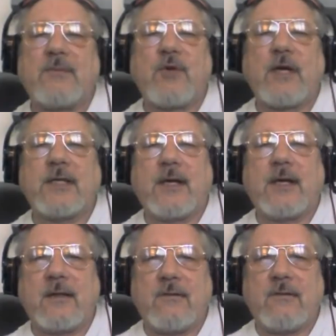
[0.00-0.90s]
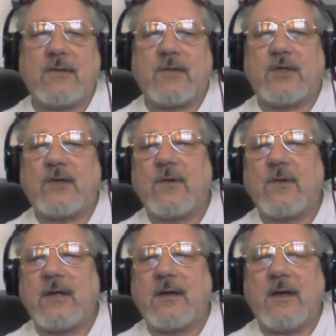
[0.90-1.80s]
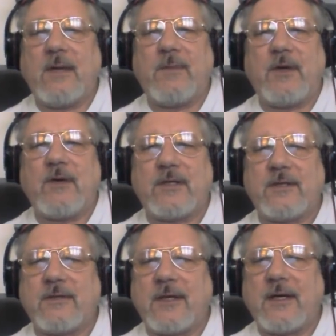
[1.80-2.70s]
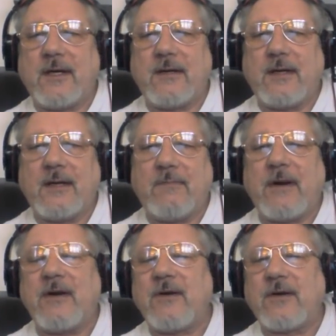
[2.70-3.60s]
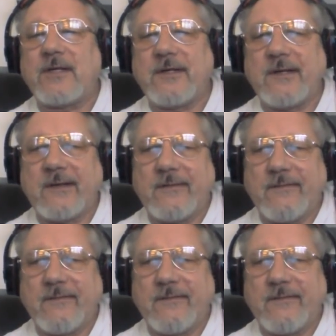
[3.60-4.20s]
more or less like what you call the Epicurus paradox, isn't it?